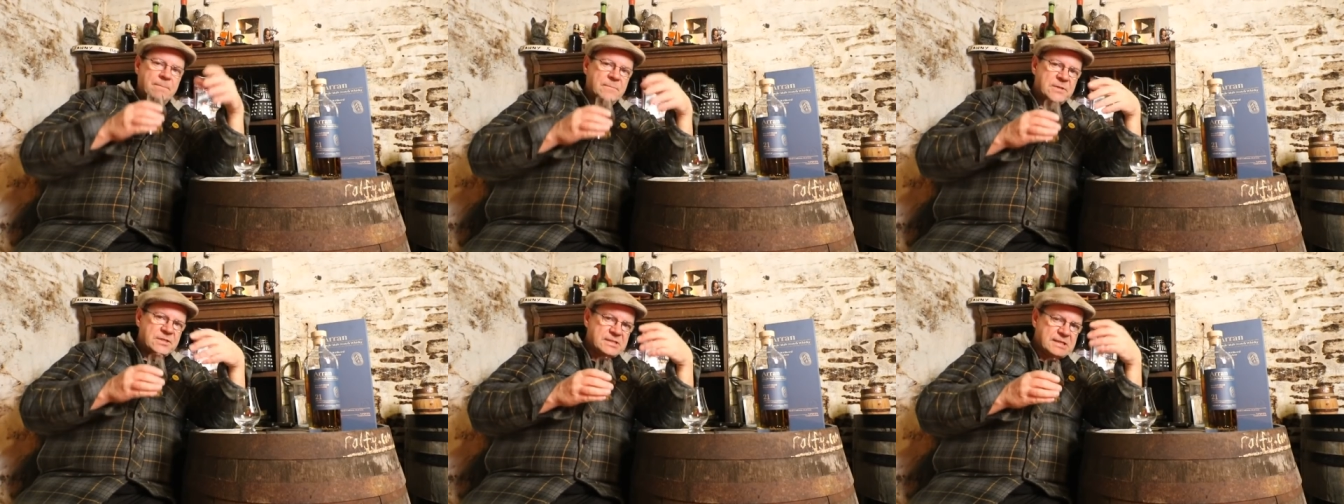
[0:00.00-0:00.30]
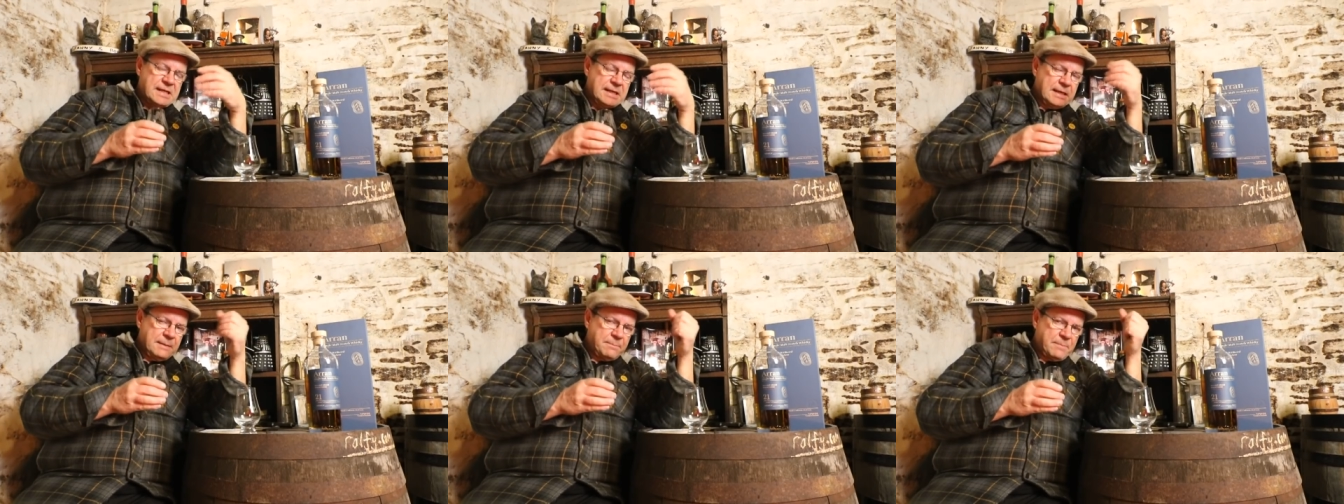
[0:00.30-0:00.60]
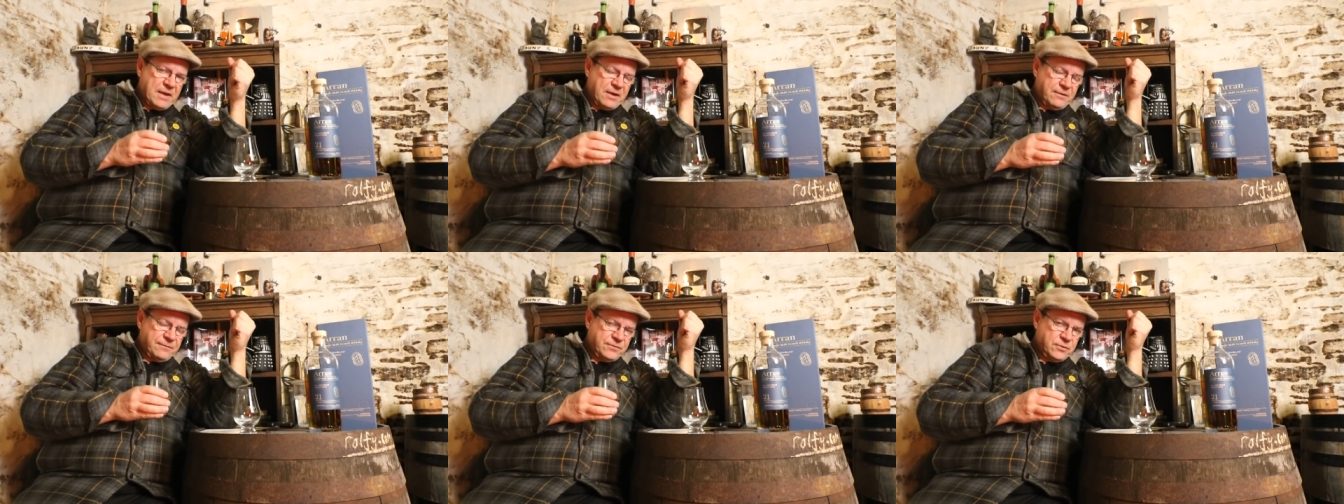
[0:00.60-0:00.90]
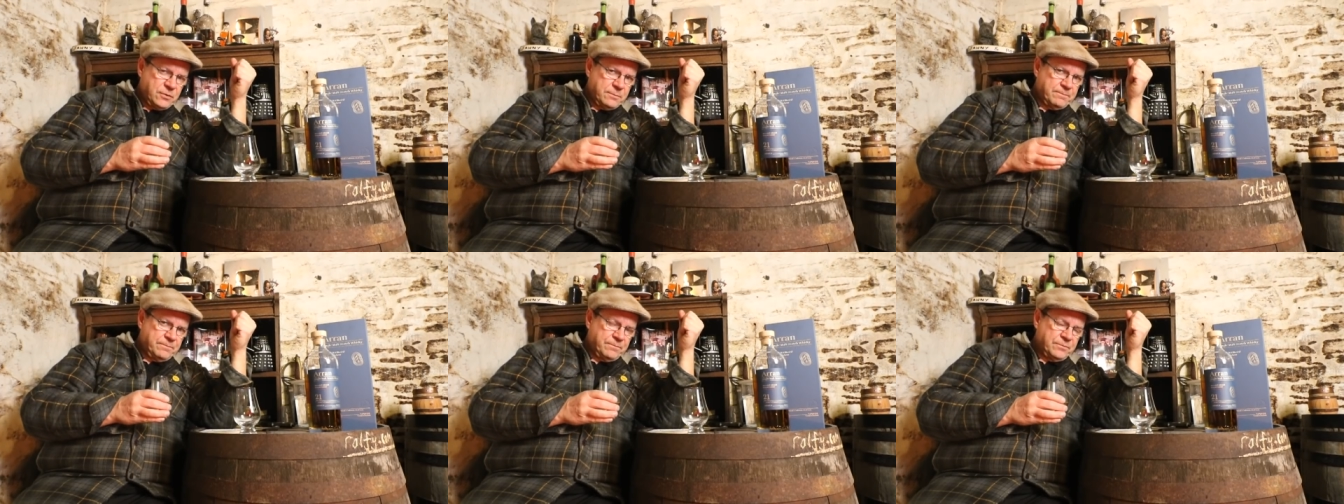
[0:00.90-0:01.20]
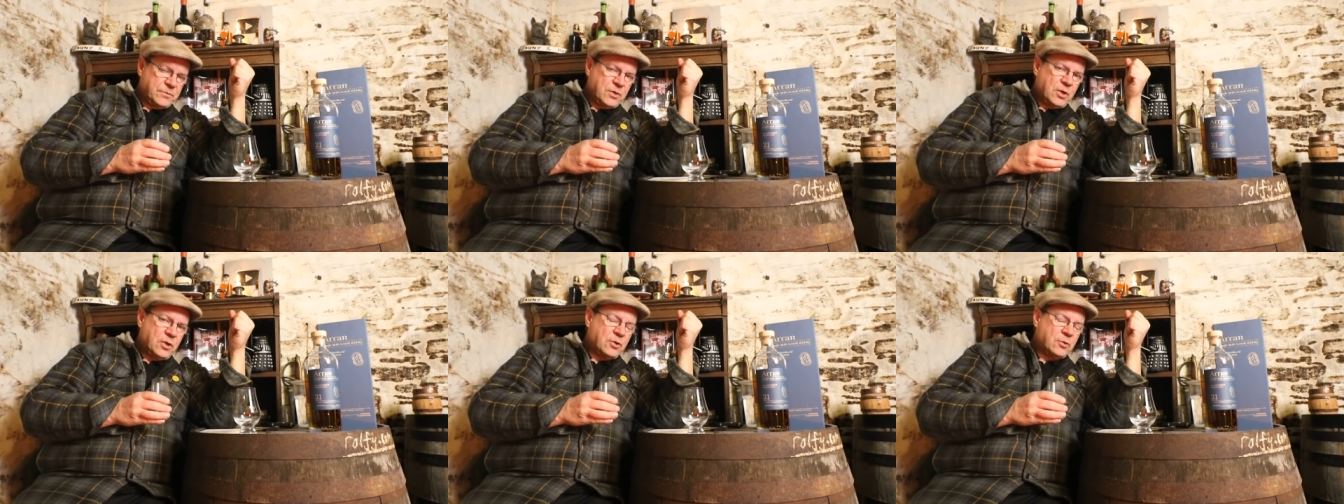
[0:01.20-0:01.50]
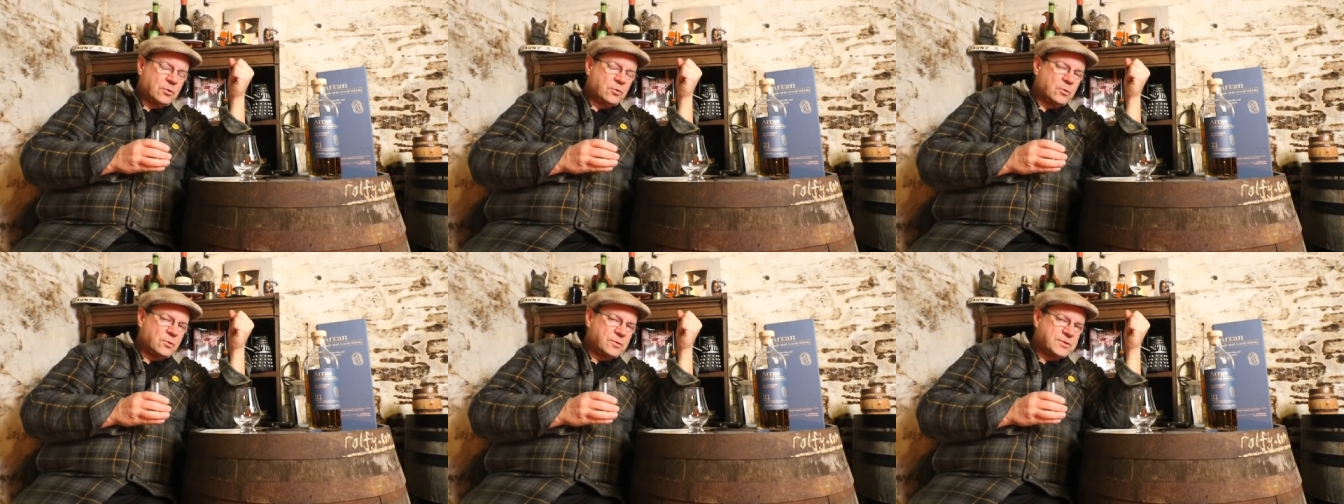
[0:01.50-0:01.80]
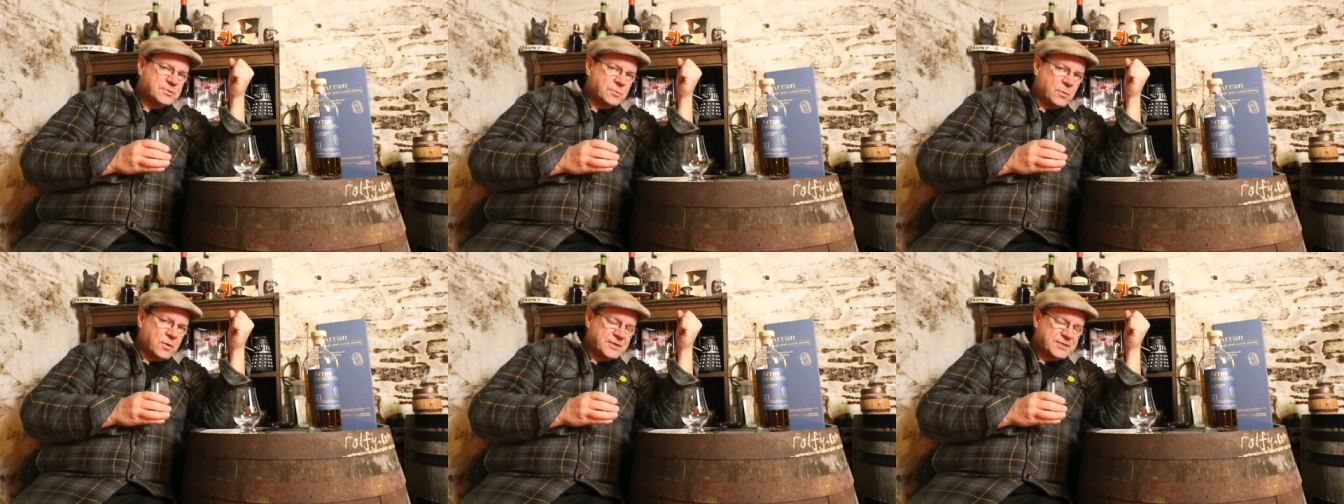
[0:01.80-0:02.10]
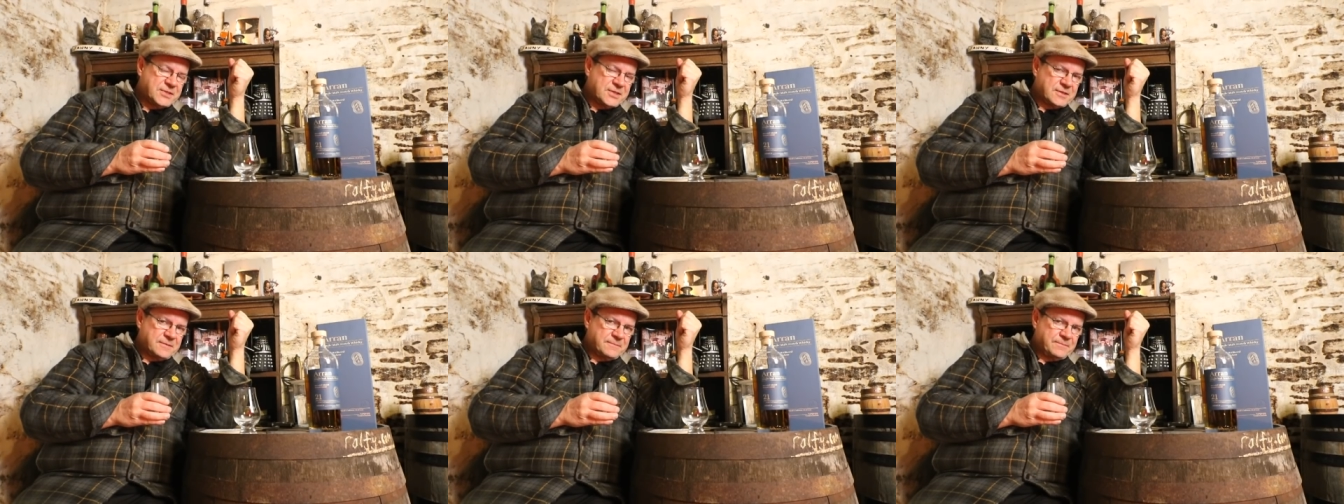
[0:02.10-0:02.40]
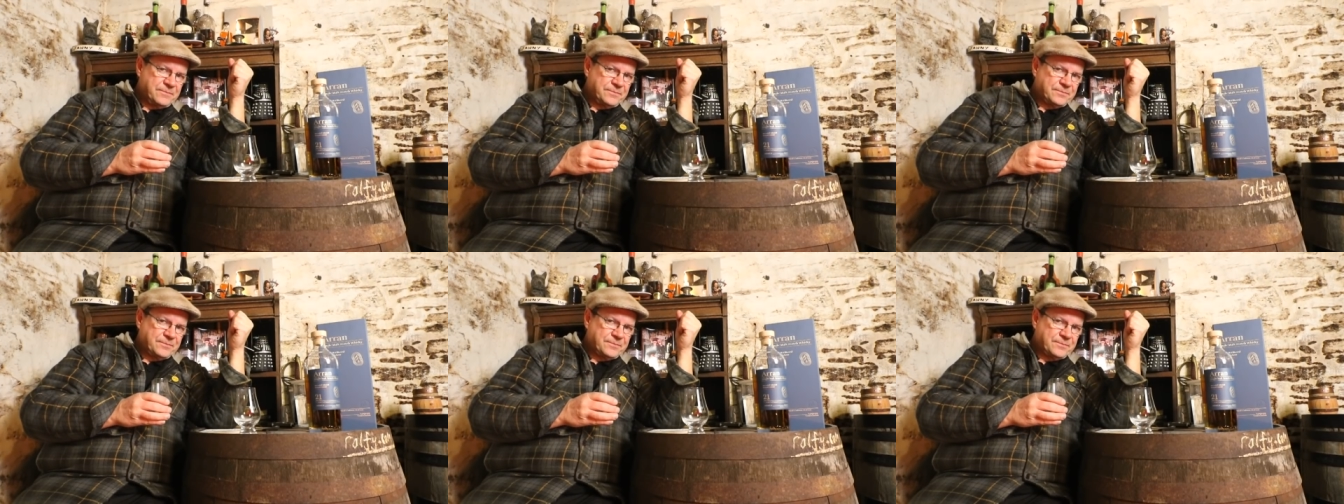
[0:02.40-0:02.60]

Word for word: Slightly perfume, rose water,